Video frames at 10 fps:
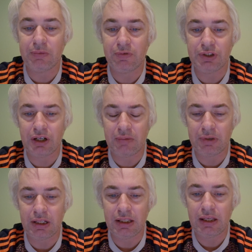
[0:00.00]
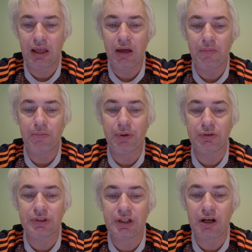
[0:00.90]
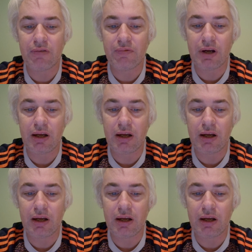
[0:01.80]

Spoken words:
with Germany, boosting our